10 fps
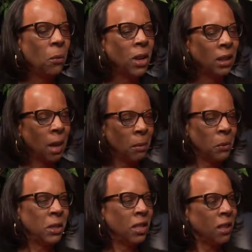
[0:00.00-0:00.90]
well, I'm
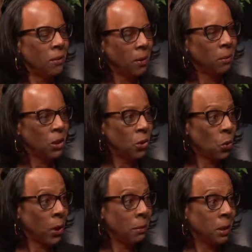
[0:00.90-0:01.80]
originally from
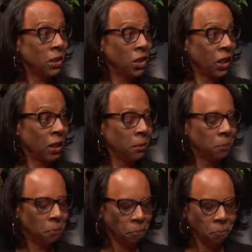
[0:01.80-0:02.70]
Detroit, Michigan.
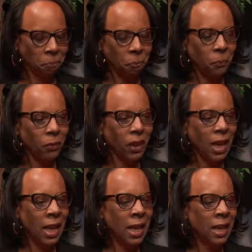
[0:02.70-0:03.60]

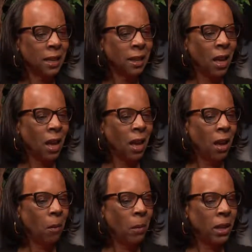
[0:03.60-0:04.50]
And
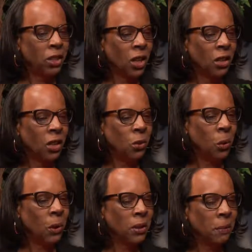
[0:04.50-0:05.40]
my journey
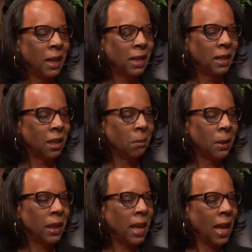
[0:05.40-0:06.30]
towards medicine
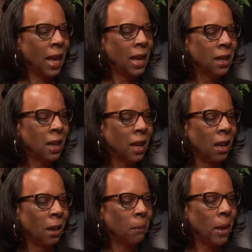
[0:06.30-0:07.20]
began
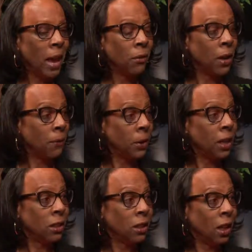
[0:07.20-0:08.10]
after I
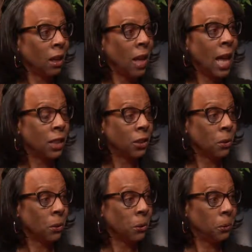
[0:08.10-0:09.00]
finished high
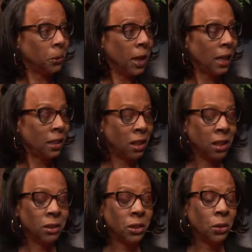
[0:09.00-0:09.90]
school at
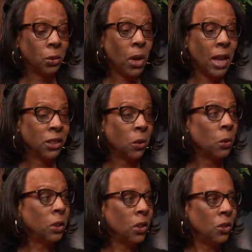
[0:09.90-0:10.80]
Central High
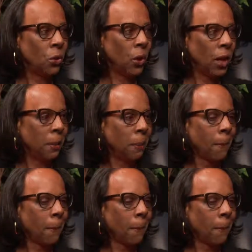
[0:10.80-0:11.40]
School in Detroit.